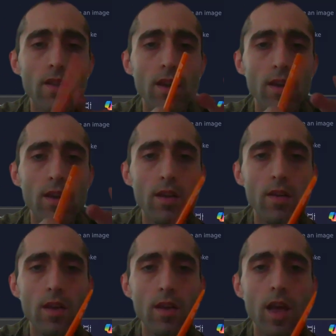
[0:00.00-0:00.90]
the
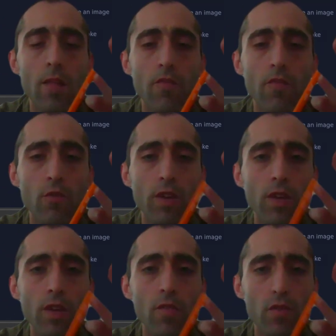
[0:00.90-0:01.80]
help for
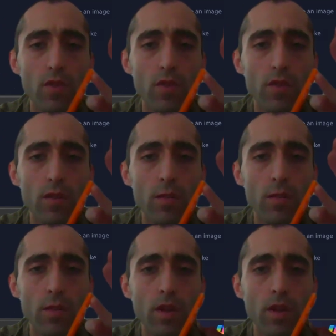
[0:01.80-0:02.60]
the immune system,